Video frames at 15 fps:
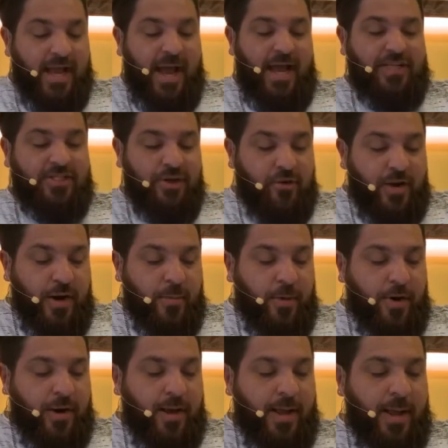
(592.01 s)
It's the Greek
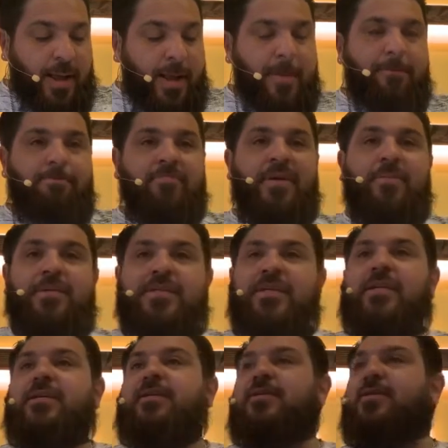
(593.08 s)
word
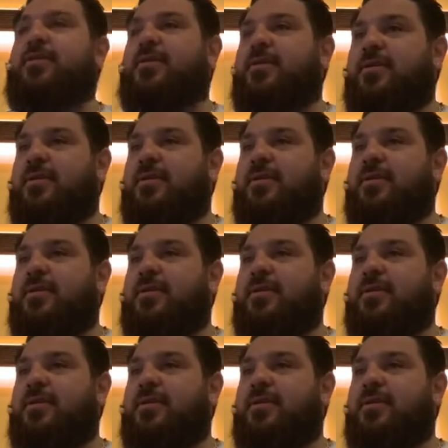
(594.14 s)
mimetes.